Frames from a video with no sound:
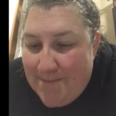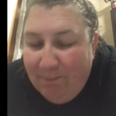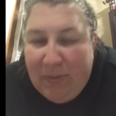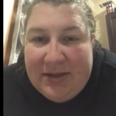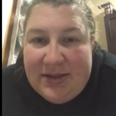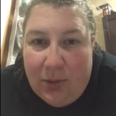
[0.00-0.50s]

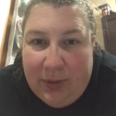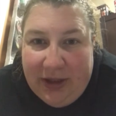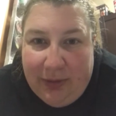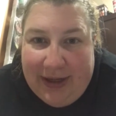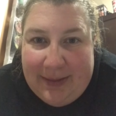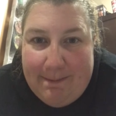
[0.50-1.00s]
but it's not really
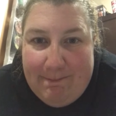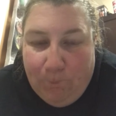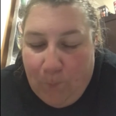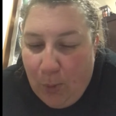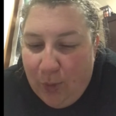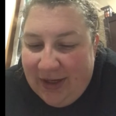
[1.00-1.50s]
grit.
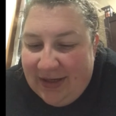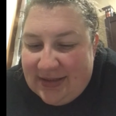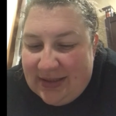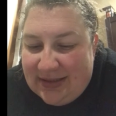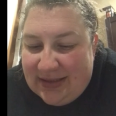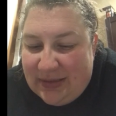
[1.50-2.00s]
What it
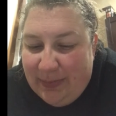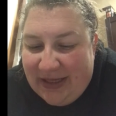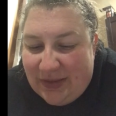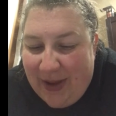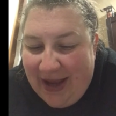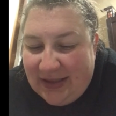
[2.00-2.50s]
is it's
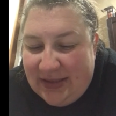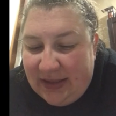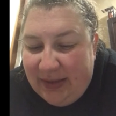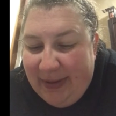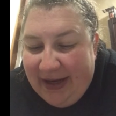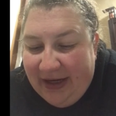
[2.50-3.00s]
beeswax, and
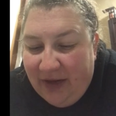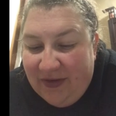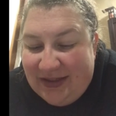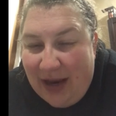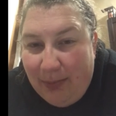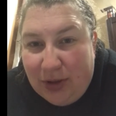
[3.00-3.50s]
depending on the
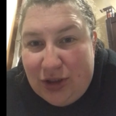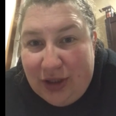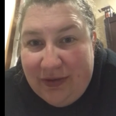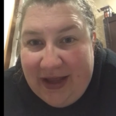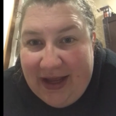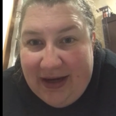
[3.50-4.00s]

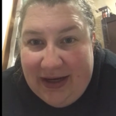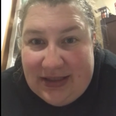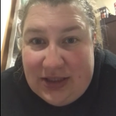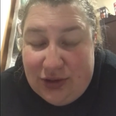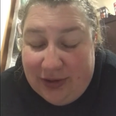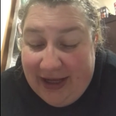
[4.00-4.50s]
temperature that
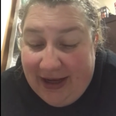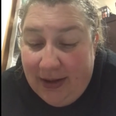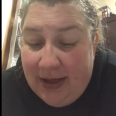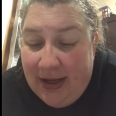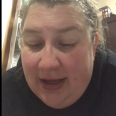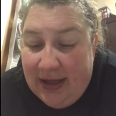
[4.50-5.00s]
it's stored at,
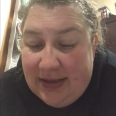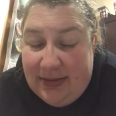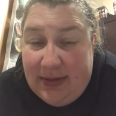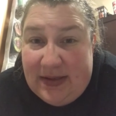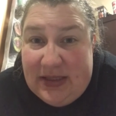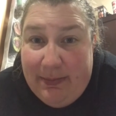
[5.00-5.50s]

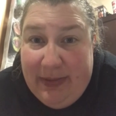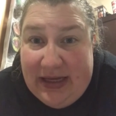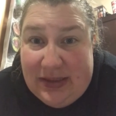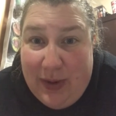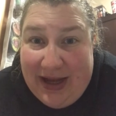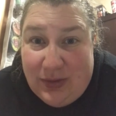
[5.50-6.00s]
sometimes the
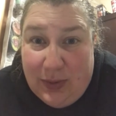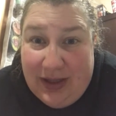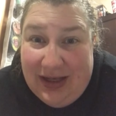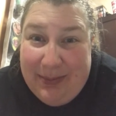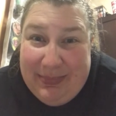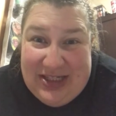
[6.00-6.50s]
beeswax will
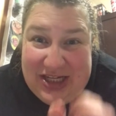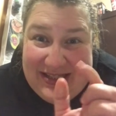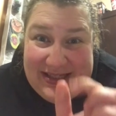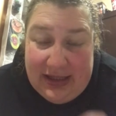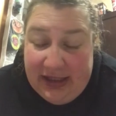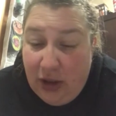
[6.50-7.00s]
clump
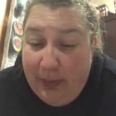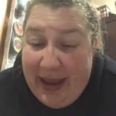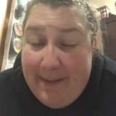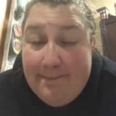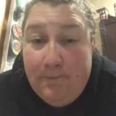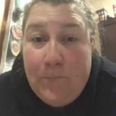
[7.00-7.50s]
just a little
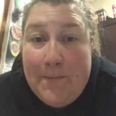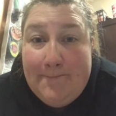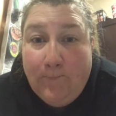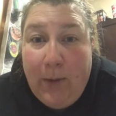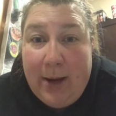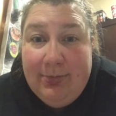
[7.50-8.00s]
bit,
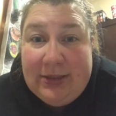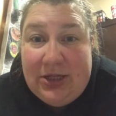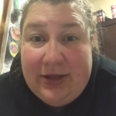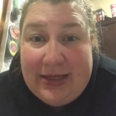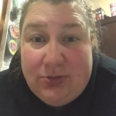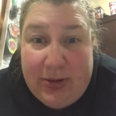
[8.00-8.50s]
and so
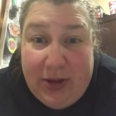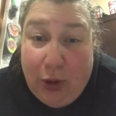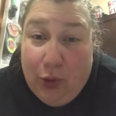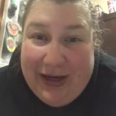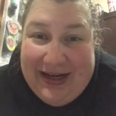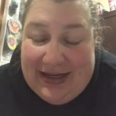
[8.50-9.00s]
that's what the
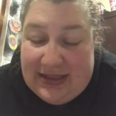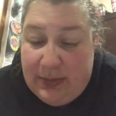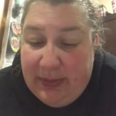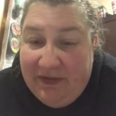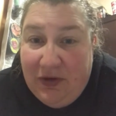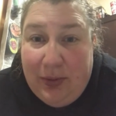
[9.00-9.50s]
grit is.
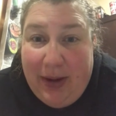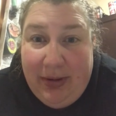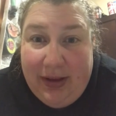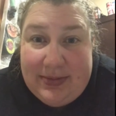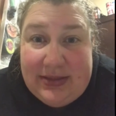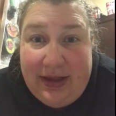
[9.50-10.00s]
But if you rub
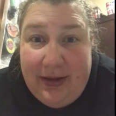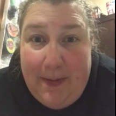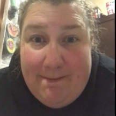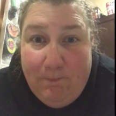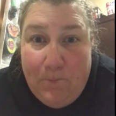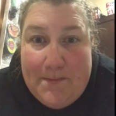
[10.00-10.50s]
your lips together,
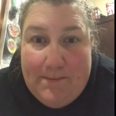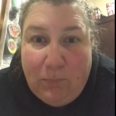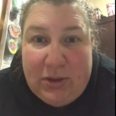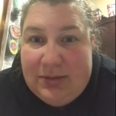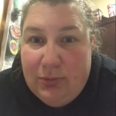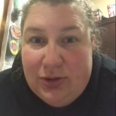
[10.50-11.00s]

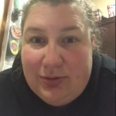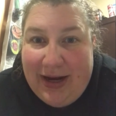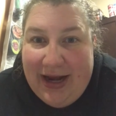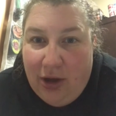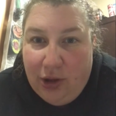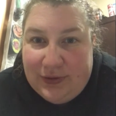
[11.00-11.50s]
it smooths
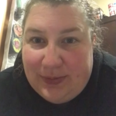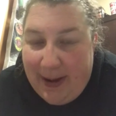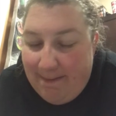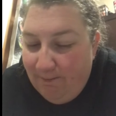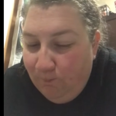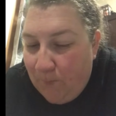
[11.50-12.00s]
right out, goes away.
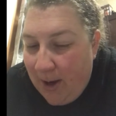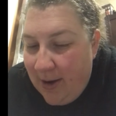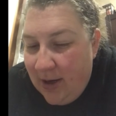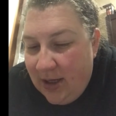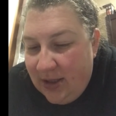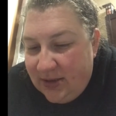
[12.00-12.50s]

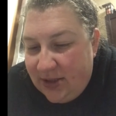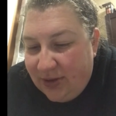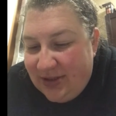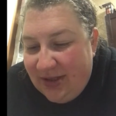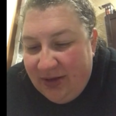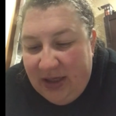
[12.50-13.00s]
So
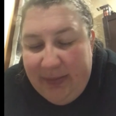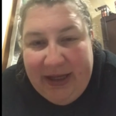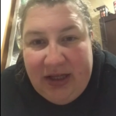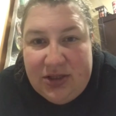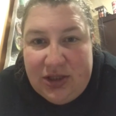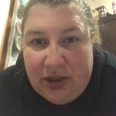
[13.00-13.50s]
it's nothing to be
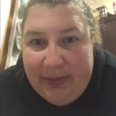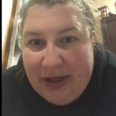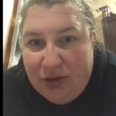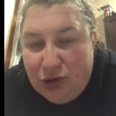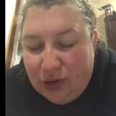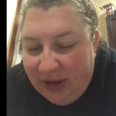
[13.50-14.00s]
concerned
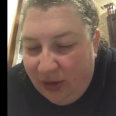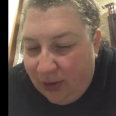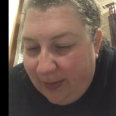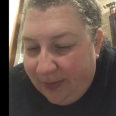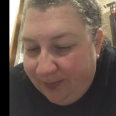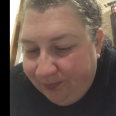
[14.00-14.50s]
about, totally
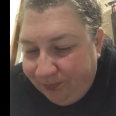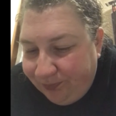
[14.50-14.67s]
normal.